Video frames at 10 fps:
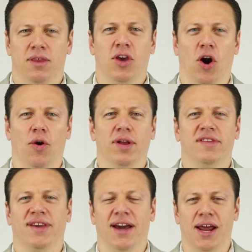Go and
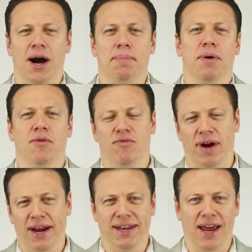sign up
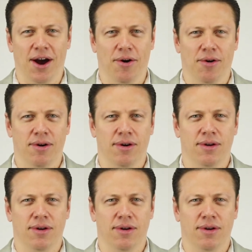right now.